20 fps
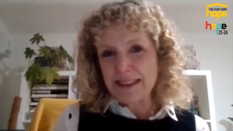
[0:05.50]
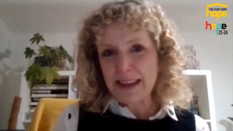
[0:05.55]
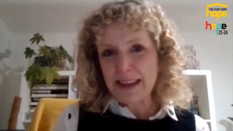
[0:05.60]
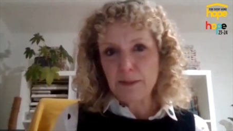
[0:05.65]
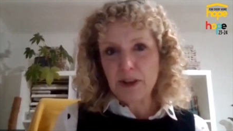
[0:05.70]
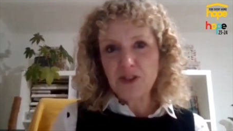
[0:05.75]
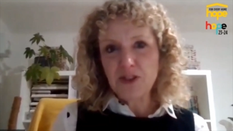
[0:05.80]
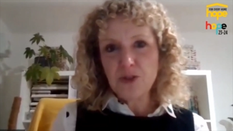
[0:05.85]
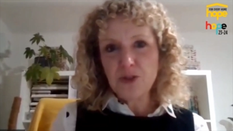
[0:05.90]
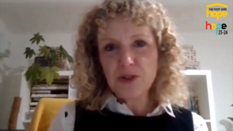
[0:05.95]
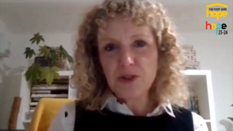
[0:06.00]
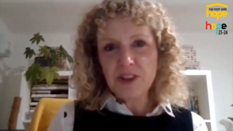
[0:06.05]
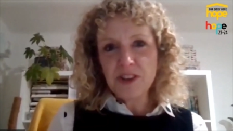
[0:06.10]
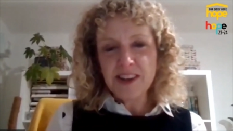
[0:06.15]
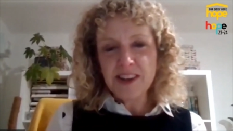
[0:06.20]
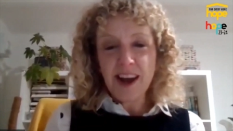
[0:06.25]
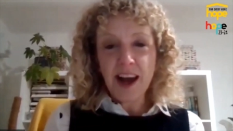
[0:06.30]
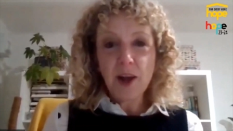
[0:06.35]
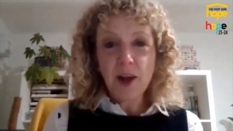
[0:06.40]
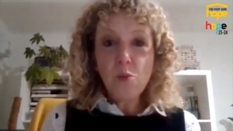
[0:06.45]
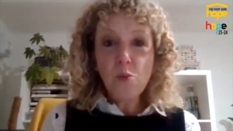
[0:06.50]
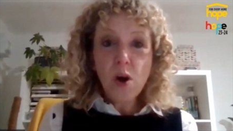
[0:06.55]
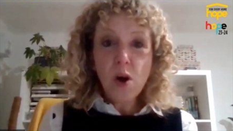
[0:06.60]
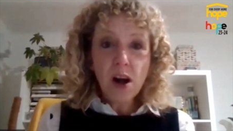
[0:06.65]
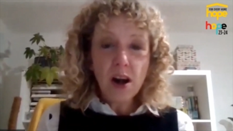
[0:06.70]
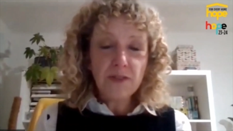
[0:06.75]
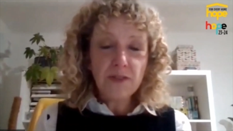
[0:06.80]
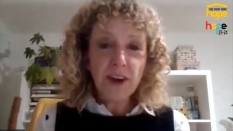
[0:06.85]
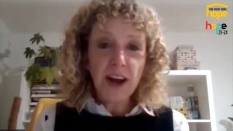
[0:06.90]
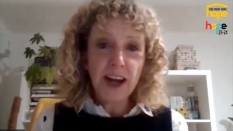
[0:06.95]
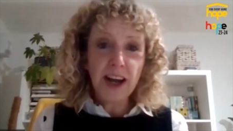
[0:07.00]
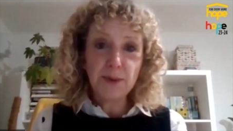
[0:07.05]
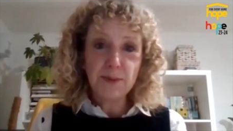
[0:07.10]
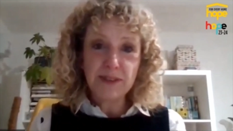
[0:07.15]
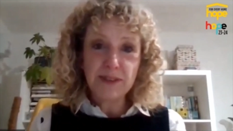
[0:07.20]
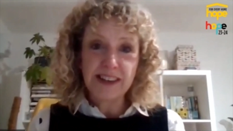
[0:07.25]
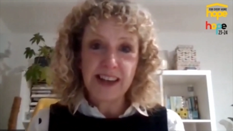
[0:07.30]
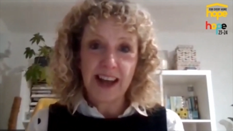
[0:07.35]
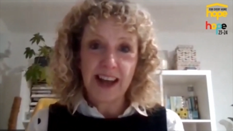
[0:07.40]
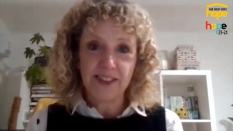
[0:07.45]
Sammy Jordan. I work for Hope
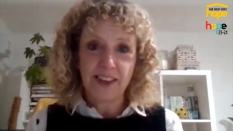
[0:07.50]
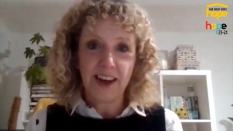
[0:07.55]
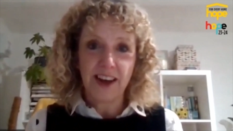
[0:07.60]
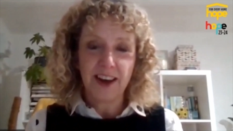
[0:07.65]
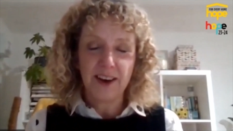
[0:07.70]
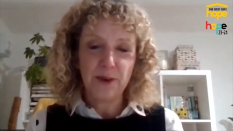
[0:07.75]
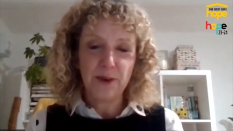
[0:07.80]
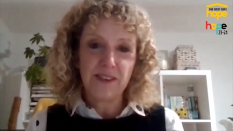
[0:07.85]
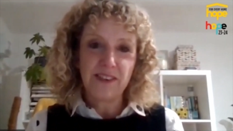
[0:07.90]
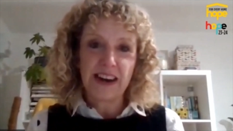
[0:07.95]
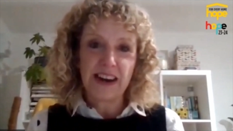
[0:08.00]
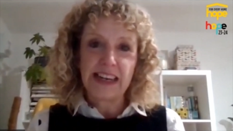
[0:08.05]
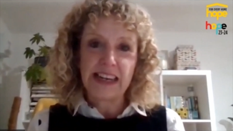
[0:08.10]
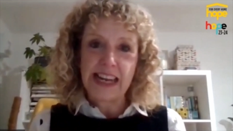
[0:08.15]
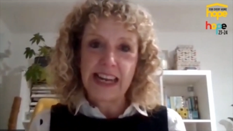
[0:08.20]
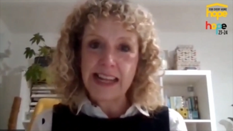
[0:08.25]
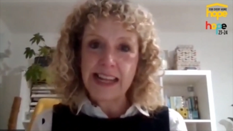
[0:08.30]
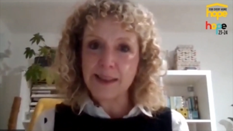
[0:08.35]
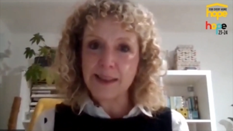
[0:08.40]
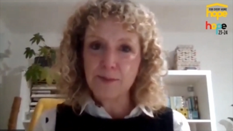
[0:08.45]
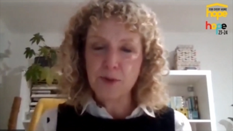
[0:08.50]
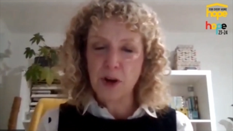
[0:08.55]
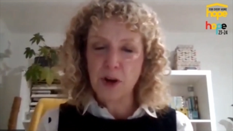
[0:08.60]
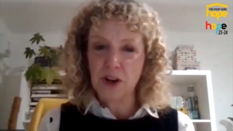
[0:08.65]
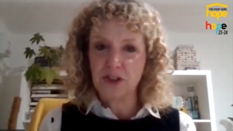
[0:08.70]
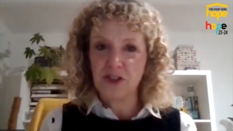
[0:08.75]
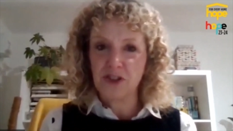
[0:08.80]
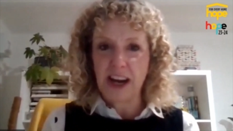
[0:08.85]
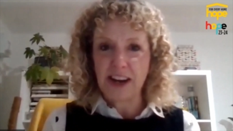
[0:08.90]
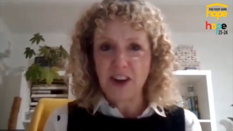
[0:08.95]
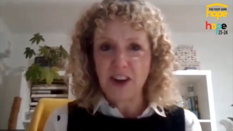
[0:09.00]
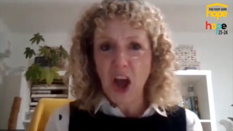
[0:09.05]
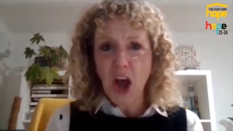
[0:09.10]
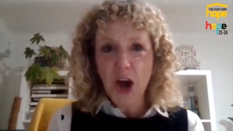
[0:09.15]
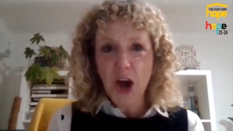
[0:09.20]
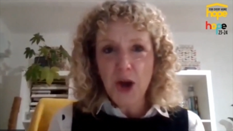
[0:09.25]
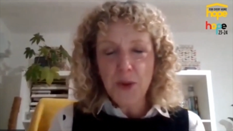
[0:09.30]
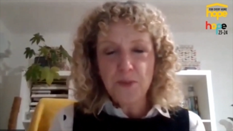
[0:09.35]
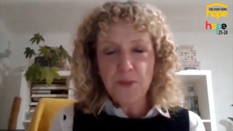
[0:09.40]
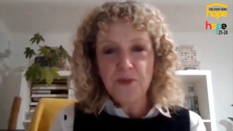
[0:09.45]
Together, where I lead the project
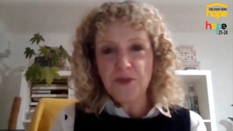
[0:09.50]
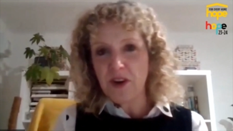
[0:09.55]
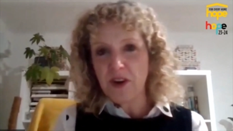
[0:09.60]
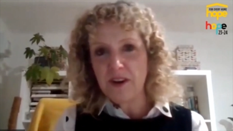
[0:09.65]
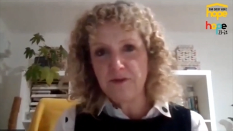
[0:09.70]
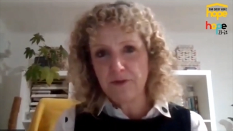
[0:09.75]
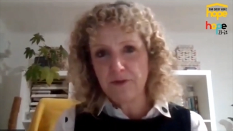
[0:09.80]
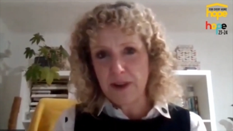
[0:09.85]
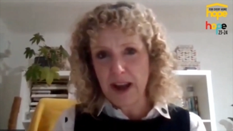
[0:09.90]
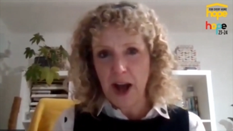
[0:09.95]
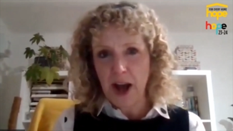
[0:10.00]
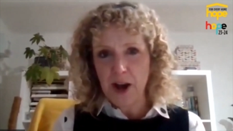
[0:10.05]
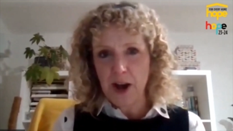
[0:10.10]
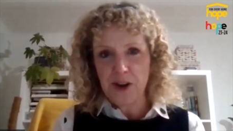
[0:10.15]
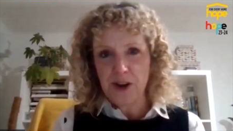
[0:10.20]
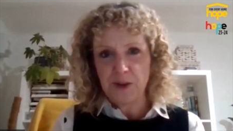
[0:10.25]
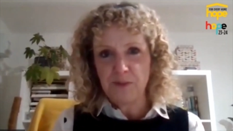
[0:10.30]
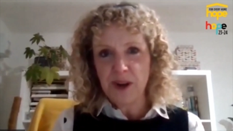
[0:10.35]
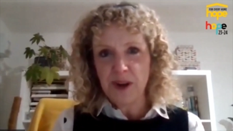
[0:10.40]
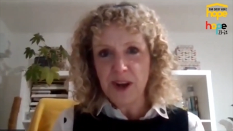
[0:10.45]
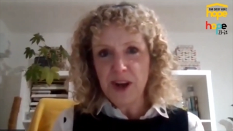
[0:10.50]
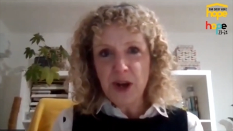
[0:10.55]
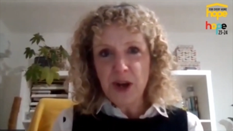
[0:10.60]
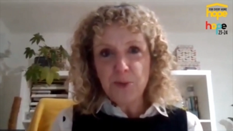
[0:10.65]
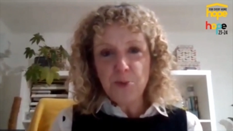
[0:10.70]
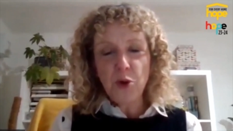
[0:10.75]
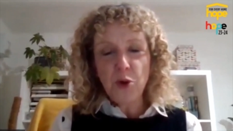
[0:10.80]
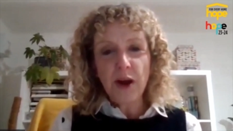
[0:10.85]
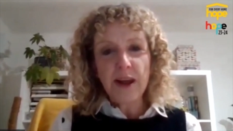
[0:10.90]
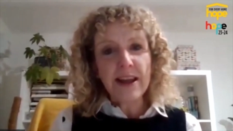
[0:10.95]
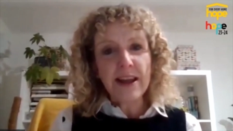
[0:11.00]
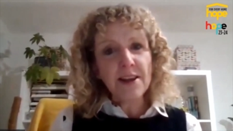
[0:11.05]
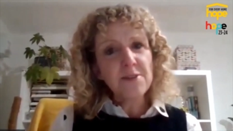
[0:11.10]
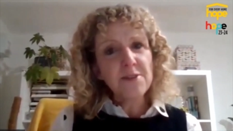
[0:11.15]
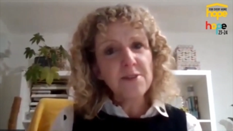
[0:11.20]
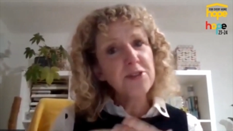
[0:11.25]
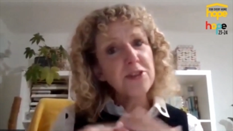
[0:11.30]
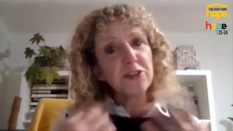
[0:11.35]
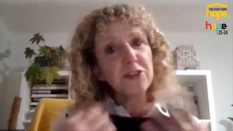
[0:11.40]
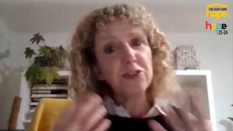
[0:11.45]
Hope for Every Home, praying
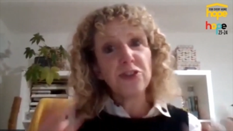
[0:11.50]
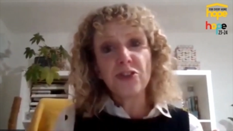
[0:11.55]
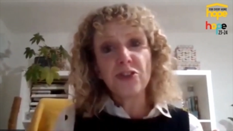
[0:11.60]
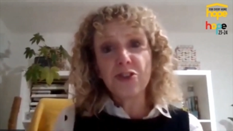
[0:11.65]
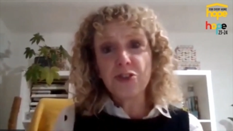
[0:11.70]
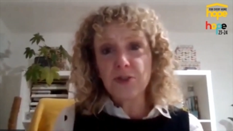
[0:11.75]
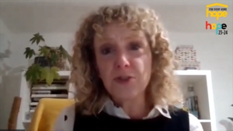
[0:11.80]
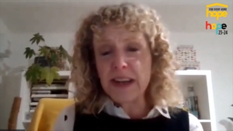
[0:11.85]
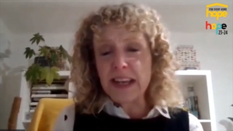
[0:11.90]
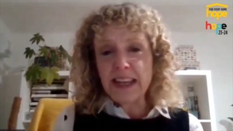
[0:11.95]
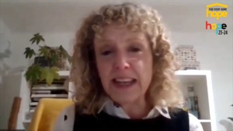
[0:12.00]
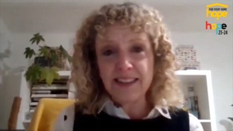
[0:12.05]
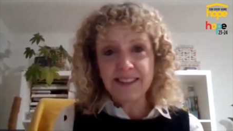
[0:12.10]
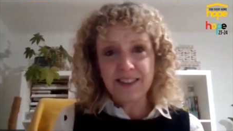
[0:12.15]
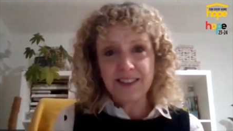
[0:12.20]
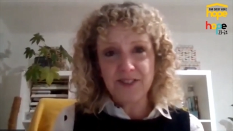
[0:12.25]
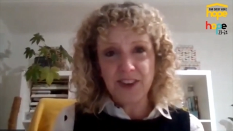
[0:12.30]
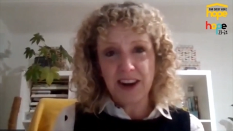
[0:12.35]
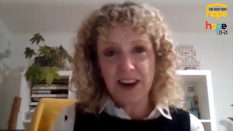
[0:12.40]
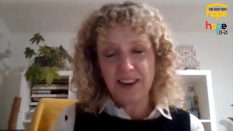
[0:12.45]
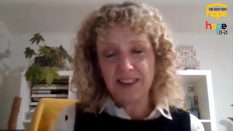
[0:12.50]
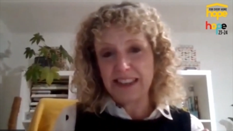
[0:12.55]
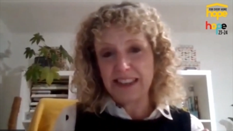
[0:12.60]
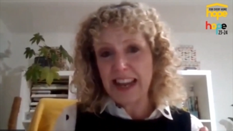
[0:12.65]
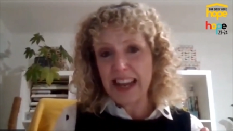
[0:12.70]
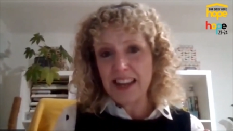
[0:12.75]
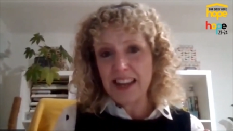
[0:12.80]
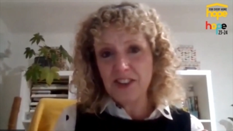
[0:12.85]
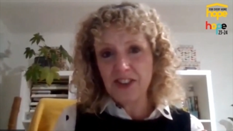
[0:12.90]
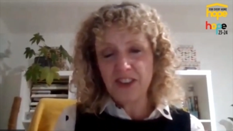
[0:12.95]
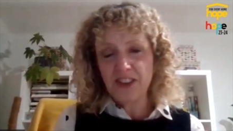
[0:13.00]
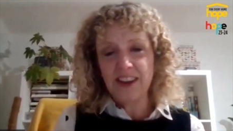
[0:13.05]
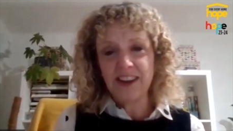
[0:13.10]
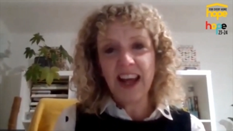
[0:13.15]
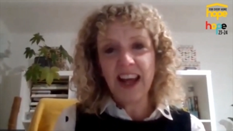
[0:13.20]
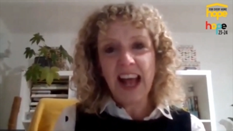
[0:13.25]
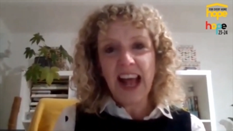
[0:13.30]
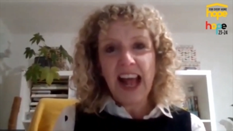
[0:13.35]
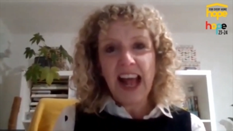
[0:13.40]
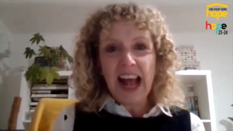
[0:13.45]
for the streets of our nation
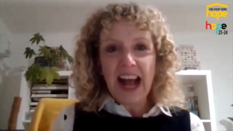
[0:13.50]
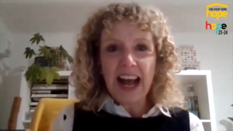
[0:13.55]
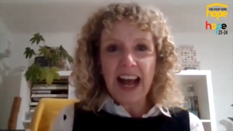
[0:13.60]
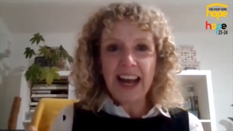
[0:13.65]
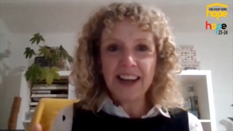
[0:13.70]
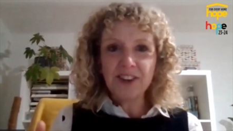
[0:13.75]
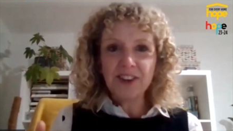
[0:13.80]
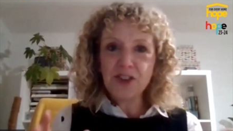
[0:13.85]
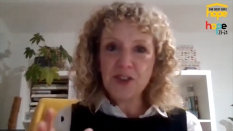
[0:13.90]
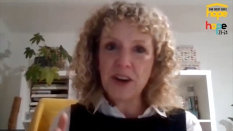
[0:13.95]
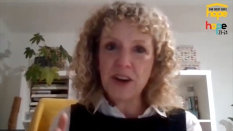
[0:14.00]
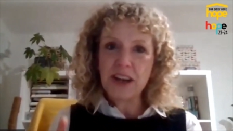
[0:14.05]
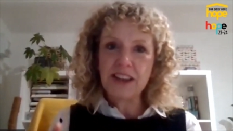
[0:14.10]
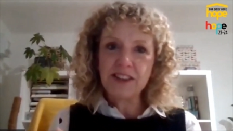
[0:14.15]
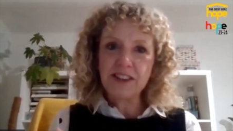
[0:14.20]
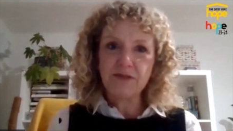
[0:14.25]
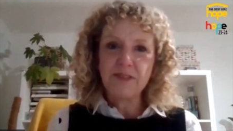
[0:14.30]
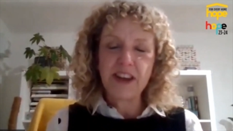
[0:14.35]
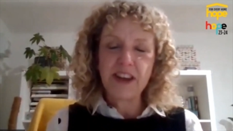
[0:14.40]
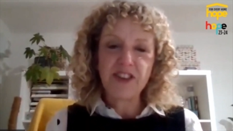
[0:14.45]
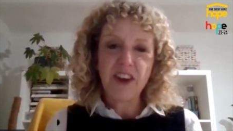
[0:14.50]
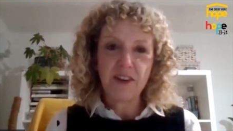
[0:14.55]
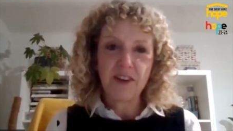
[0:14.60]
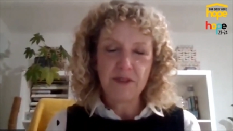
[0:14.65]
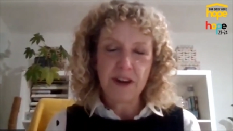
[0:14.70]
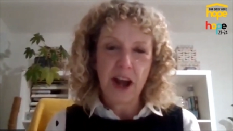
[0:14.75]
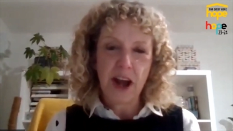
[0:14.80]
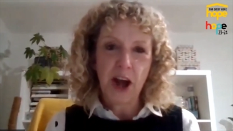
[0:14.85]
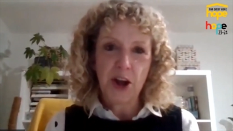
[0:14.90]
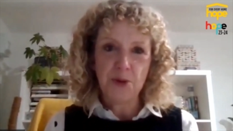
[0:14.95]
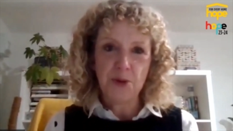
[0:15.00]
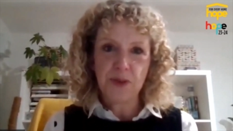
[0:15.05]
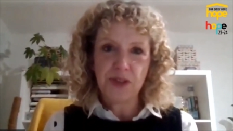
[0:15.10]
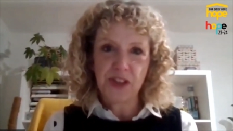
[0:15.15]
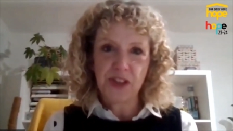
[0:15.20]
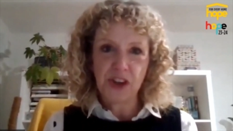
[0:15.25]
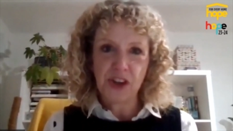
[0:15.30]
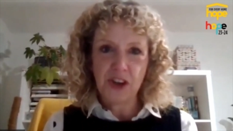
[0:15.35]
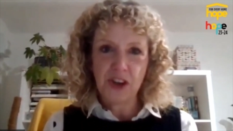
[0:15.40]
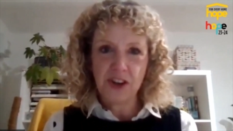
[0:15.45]
and trying to reach every home with
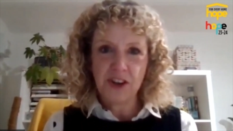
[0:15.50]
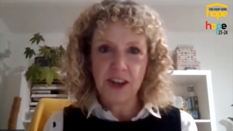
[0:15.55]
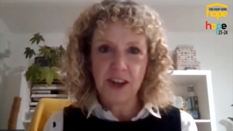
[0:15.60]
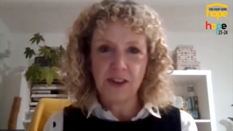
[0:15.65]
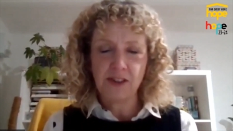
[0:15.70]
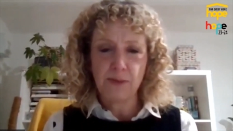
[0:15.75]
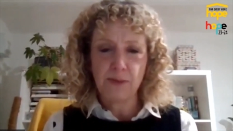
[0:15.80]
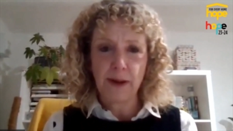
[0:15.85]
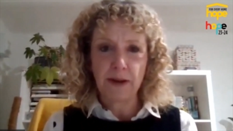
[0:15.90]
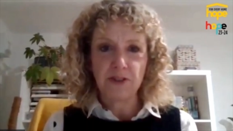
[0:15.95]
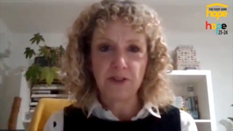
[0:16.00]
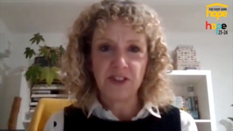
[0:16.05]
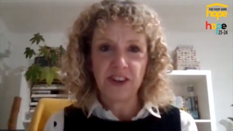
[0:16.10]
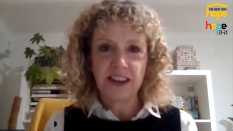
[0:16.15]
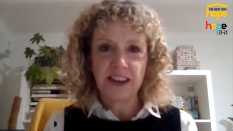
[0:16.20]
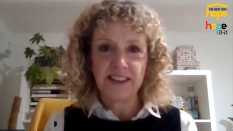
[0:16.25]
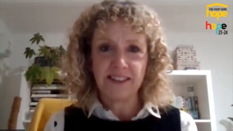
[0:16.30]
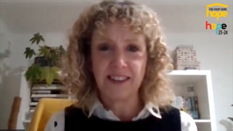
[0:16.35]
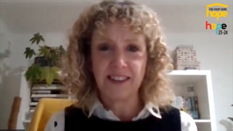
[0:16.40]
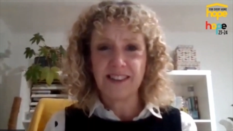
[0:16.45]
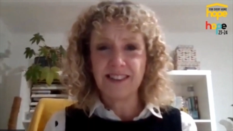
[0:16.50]
the good news about Jesus.